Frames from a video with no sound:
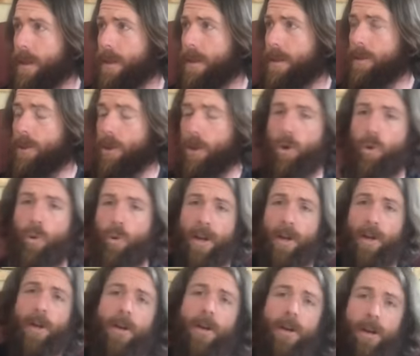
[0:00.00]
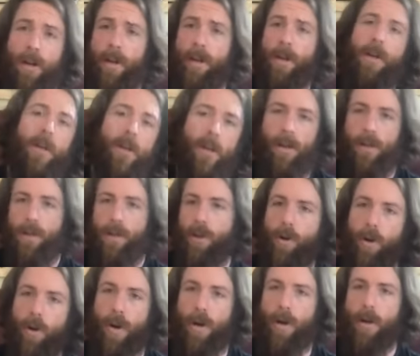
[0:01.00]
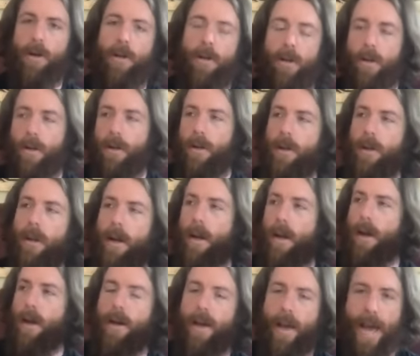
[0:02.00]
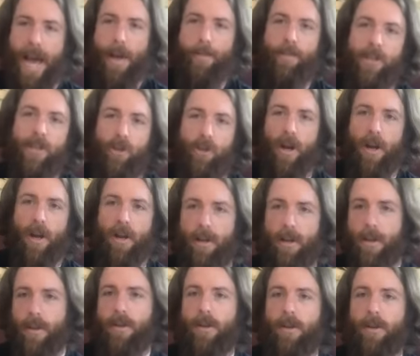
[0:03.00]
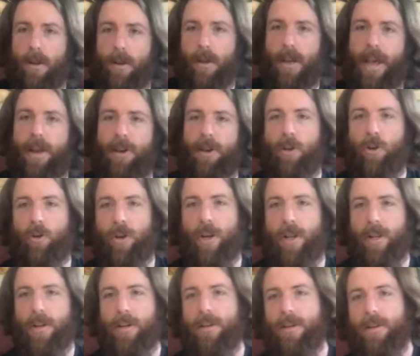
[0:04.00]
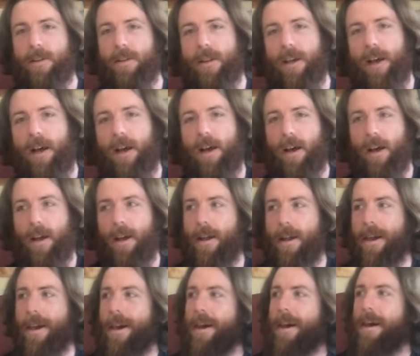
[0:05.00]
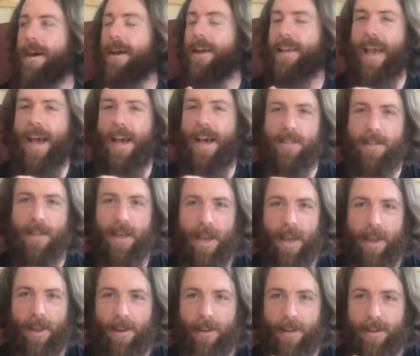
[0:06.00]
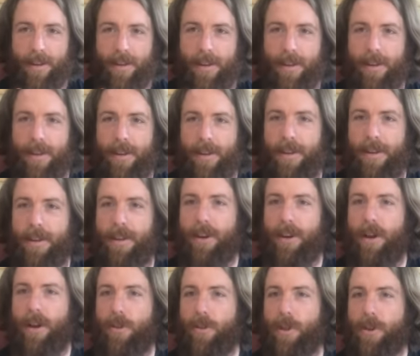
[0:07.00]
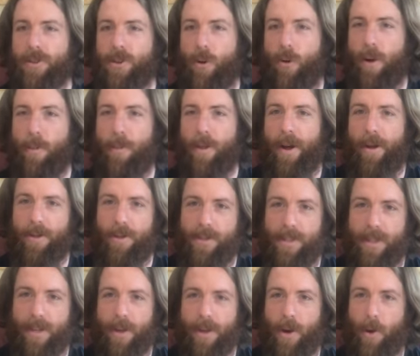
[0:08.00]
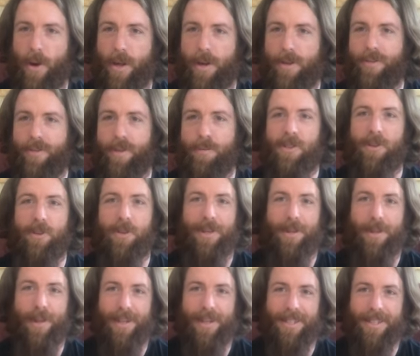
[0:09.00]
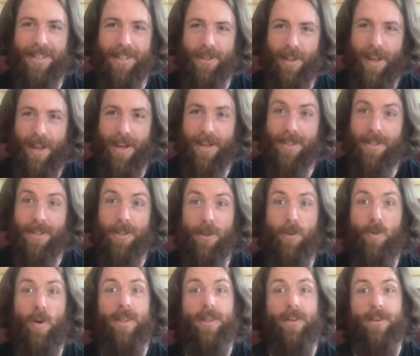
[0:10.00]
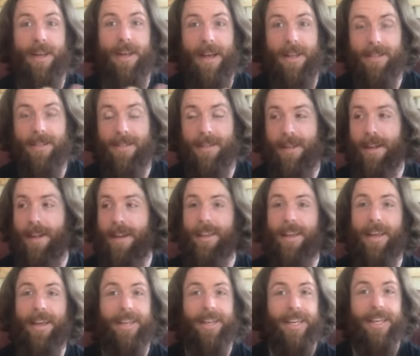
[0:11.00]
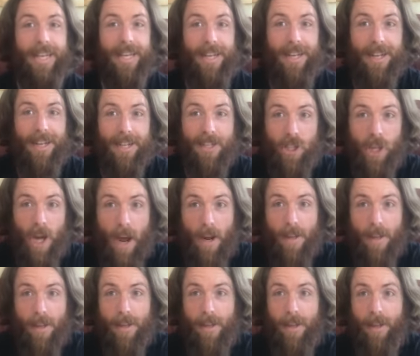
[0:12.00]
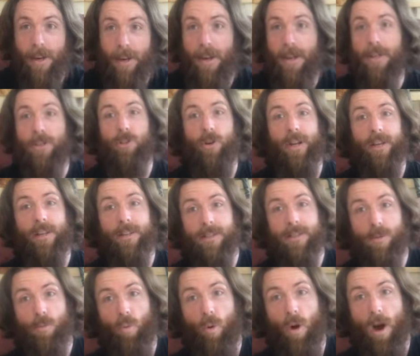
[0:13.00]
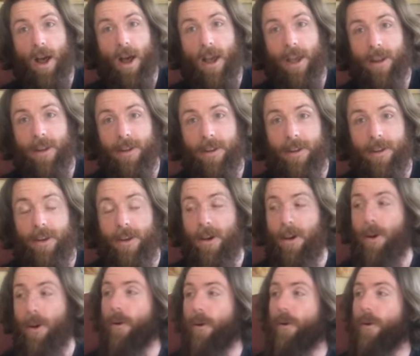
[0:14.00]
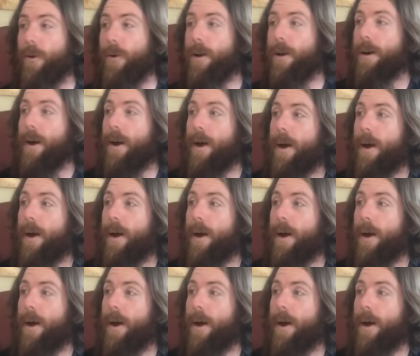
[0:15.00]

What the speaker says: the quicker your happy drug endocrine cascade, you know, those hormones that go in from doing the things that you like to do, whether that's like eating a chocolate, drinking some wine, or